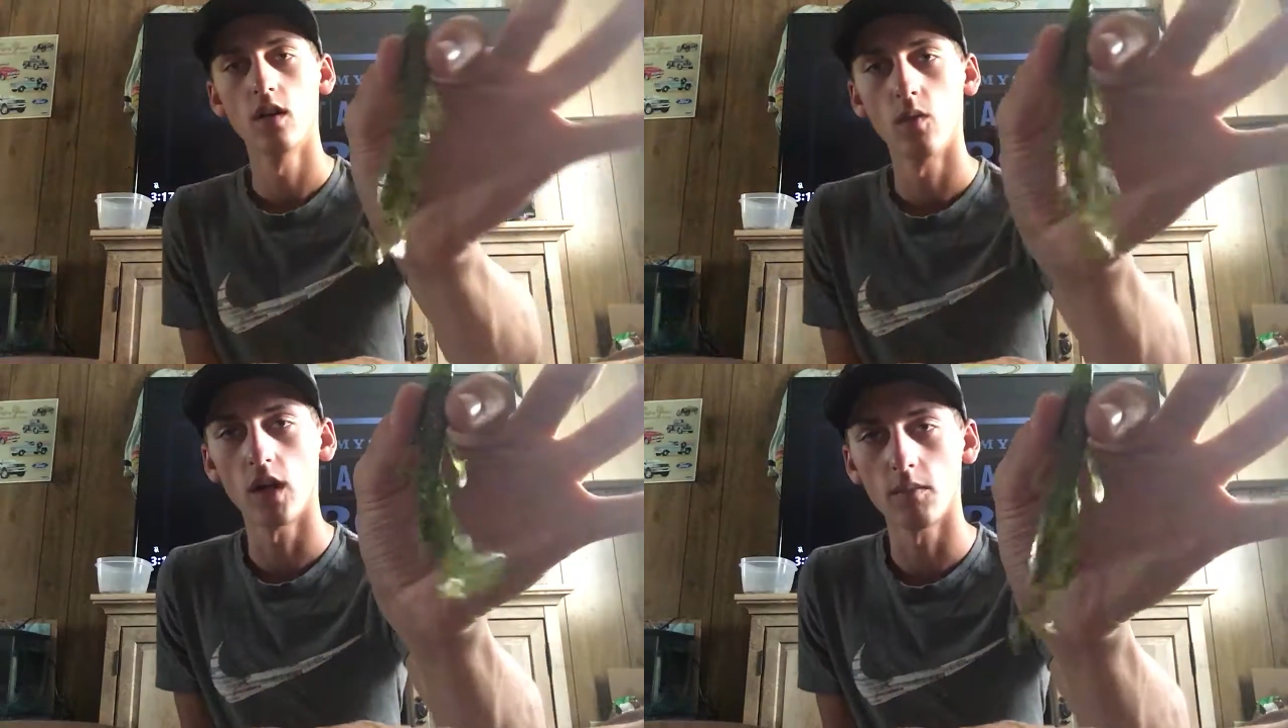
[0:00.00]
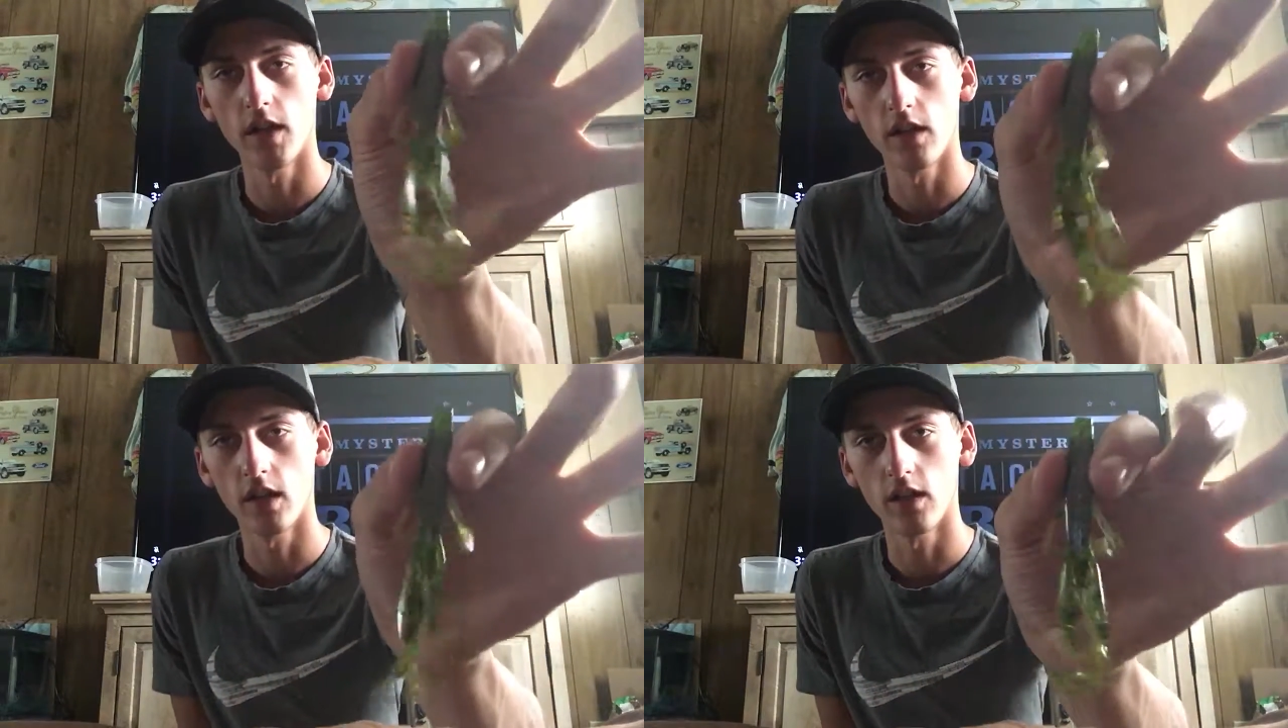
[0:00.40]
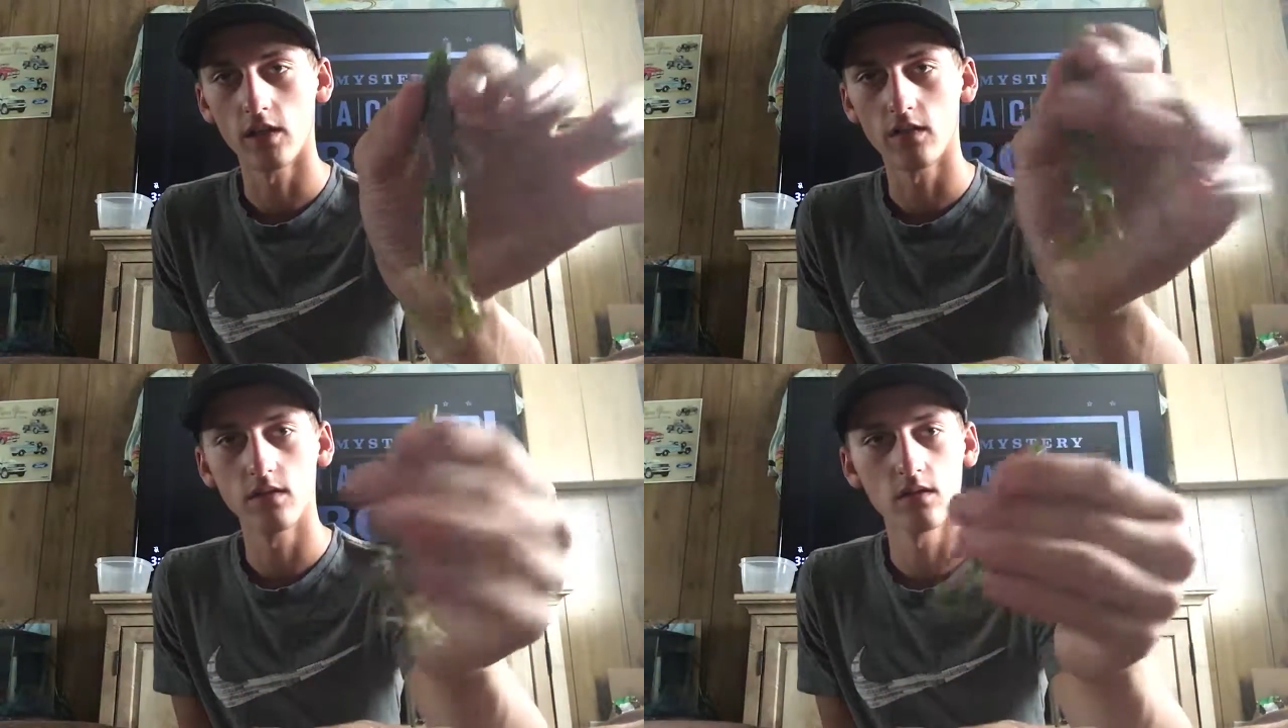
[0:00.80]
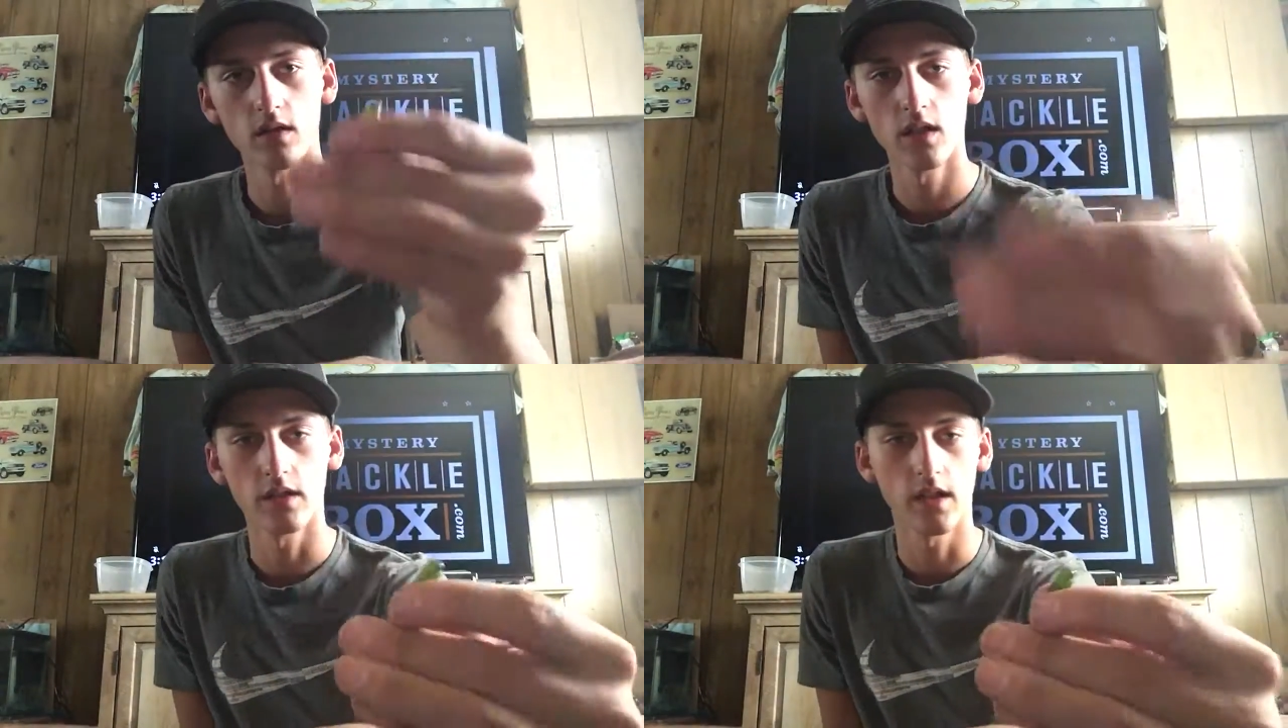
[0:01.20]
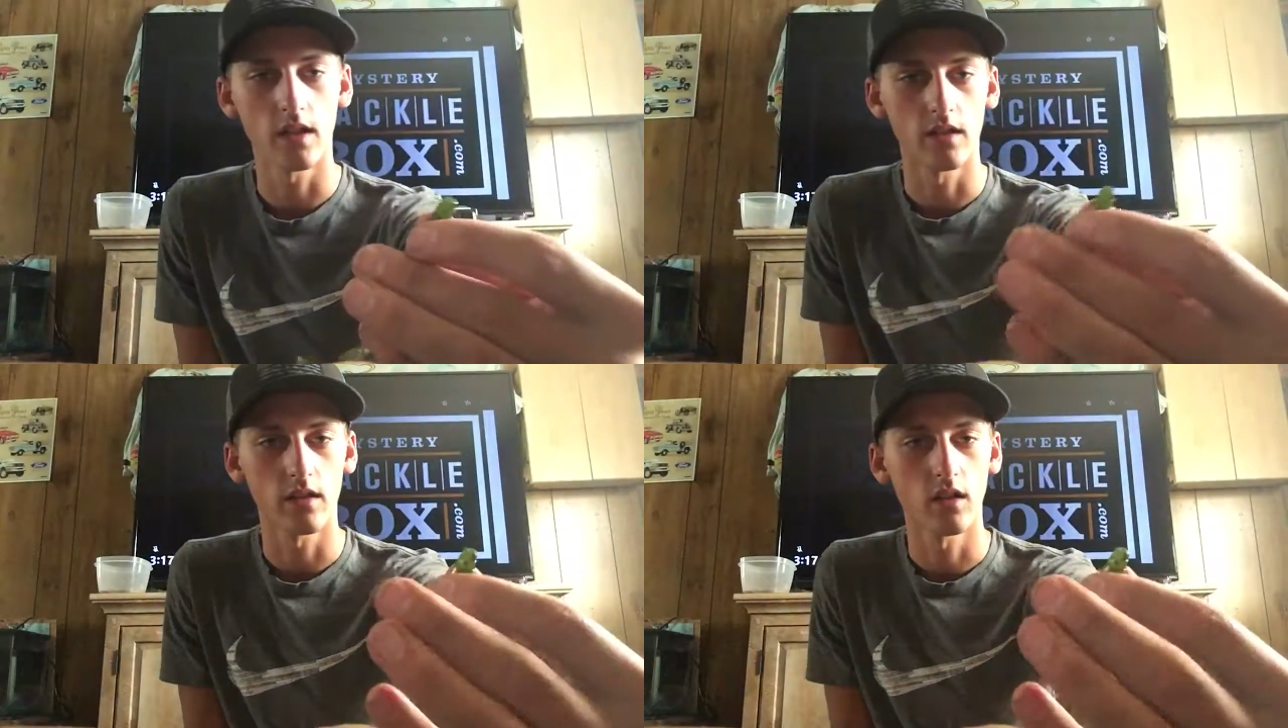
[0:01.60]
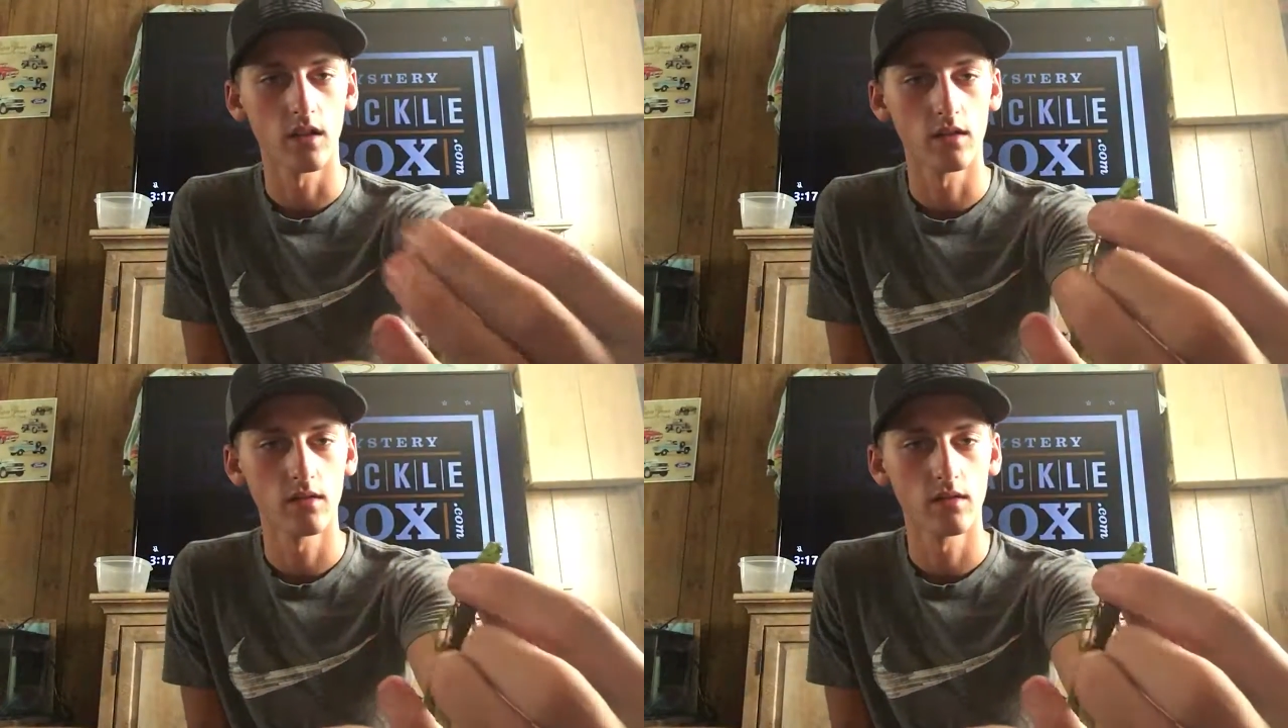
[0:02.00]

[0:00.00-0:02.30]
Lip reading: Watermelon colored, no, that ain't a craw.